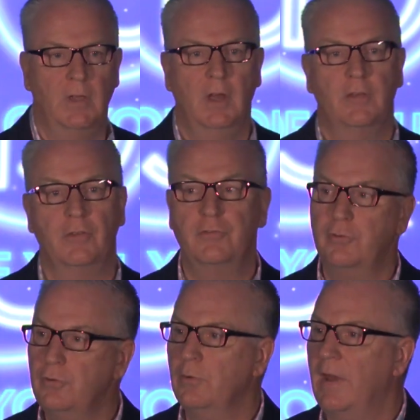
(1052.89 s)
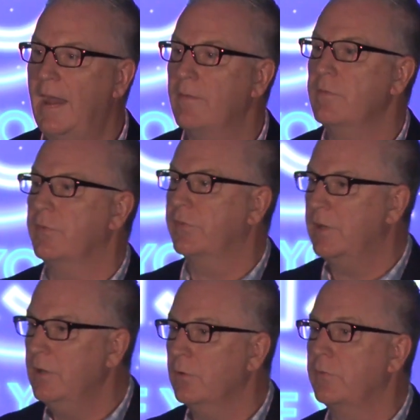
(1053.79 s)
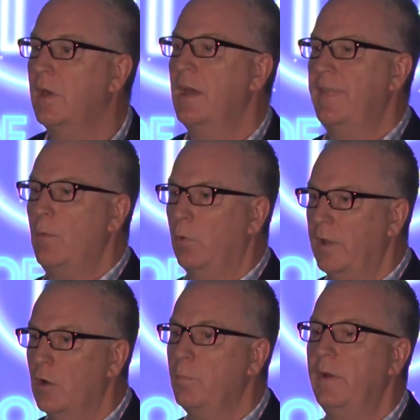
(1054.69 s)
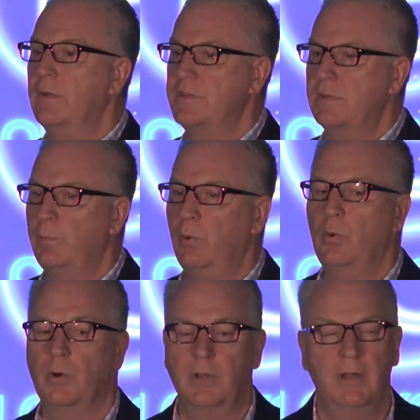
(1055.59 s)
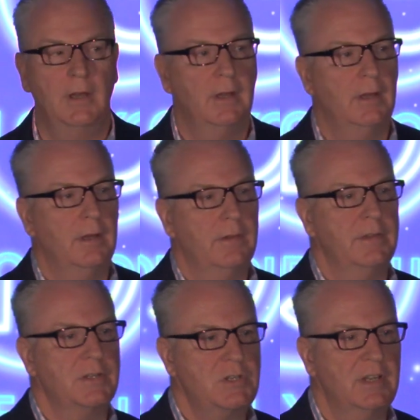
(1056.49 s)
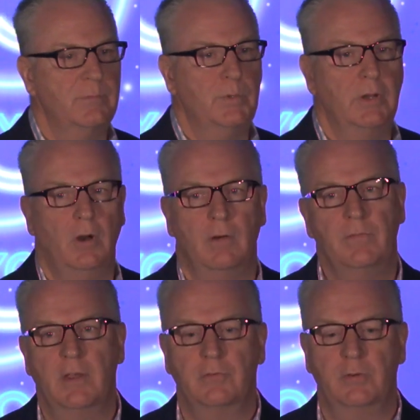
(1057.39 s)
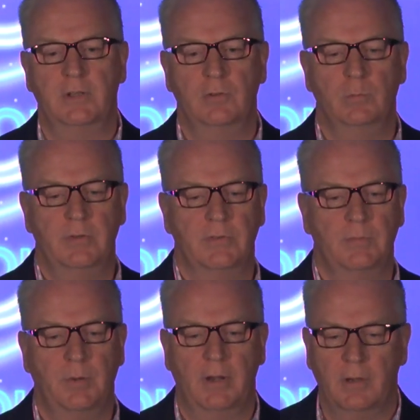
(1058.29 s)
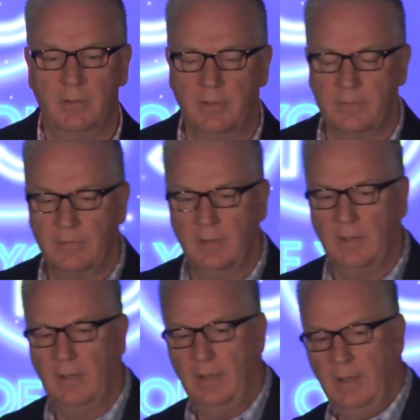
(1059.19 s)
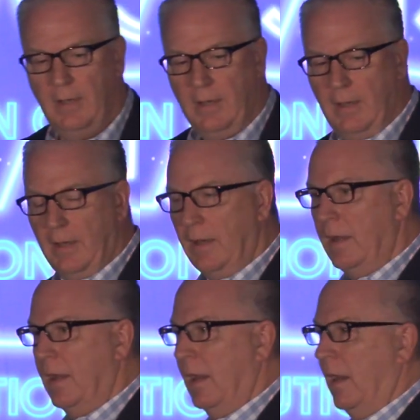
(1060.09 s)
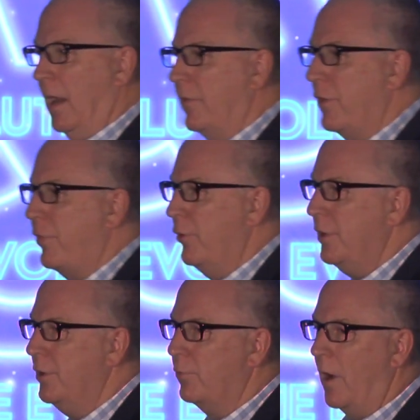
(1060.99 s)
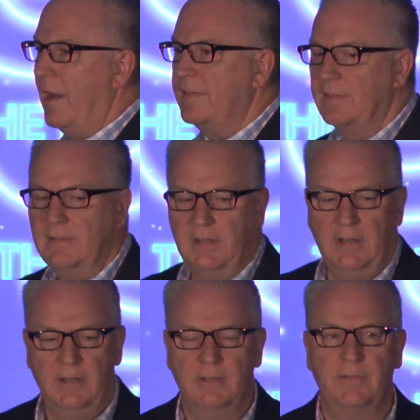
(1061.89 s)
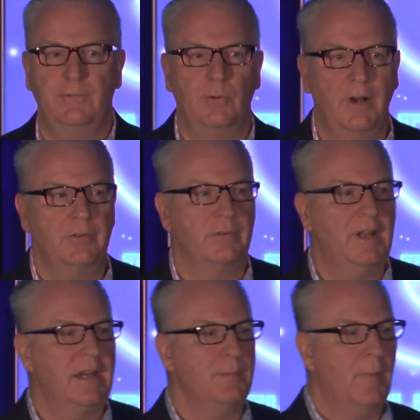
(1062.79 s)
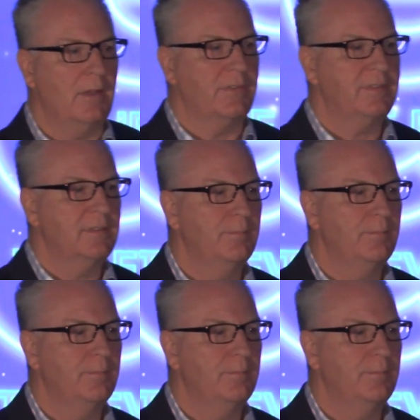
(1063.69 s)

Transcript: So do you have the skills that will help and support the achievement of those critical business priorities? And the third horizon is 480 months.